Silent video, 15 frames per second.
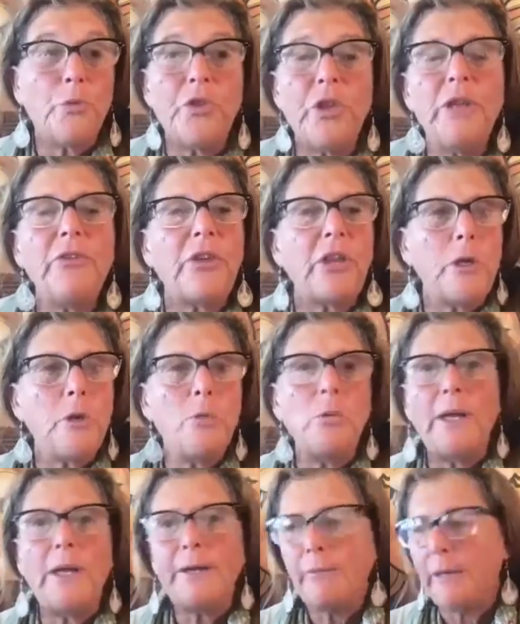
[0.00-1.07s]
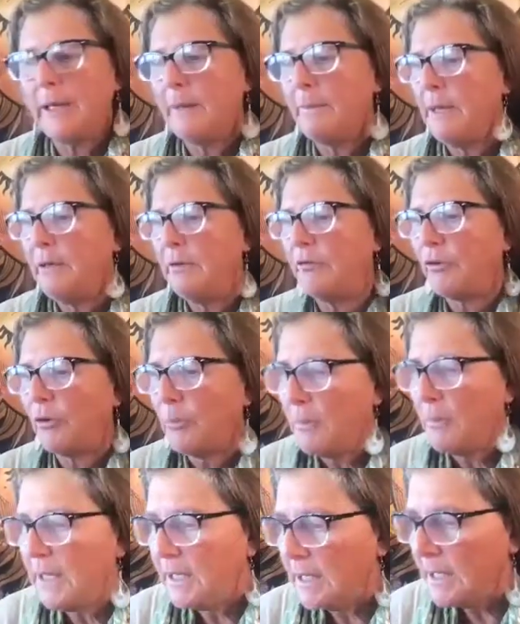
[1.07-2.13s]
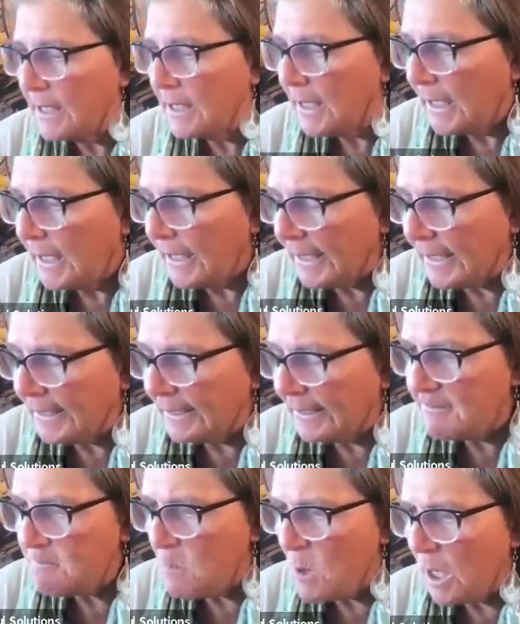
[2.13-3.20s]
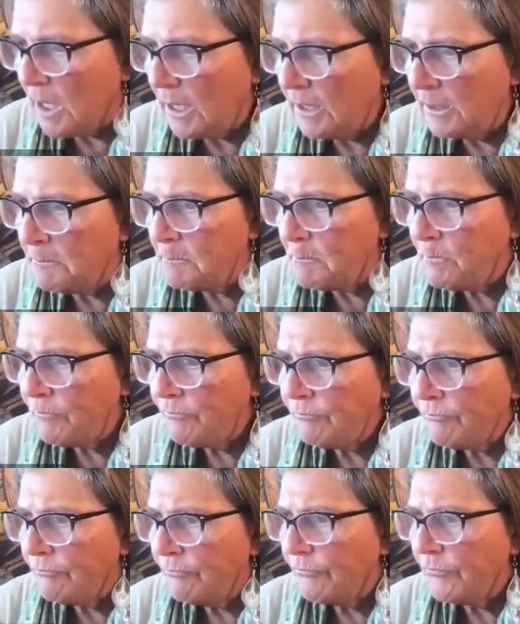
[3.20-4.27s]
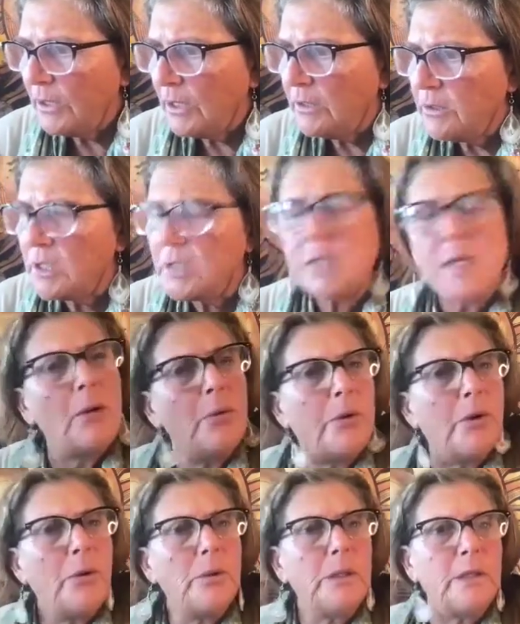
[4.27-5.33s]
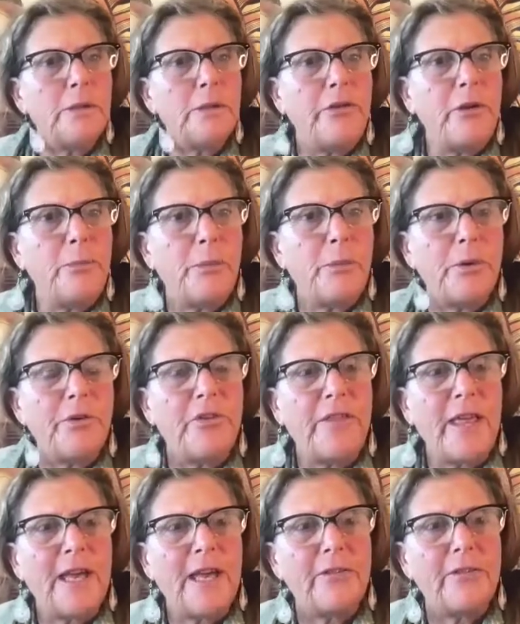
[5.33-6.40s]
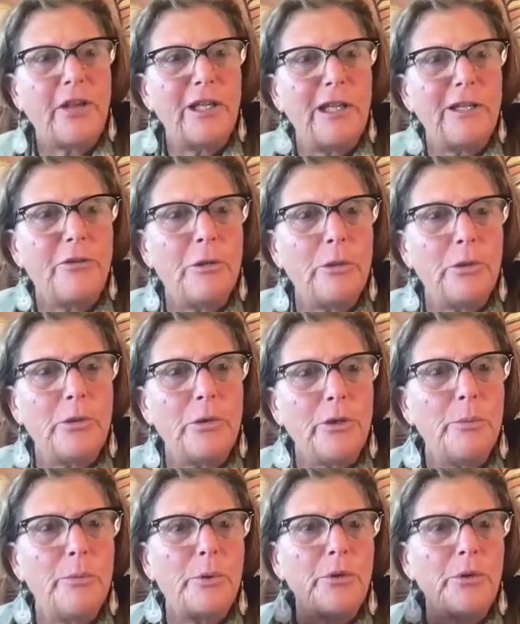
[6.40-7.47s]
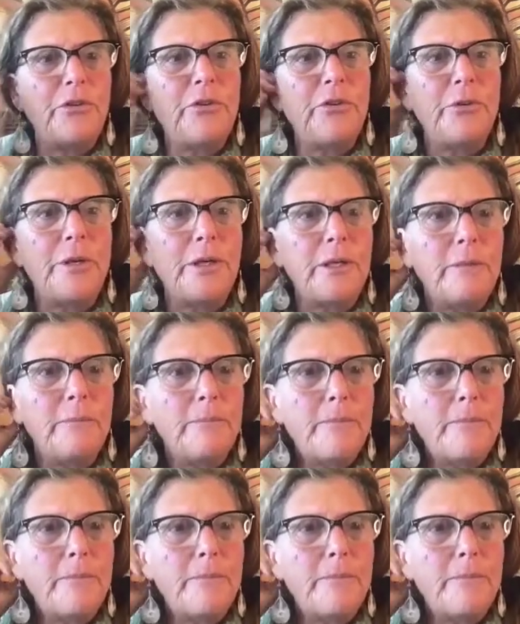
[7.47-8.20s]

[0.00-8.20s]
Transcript: things that you recommended for me, and just go a little deeper into that, because I'd like to learn a little more too, honey.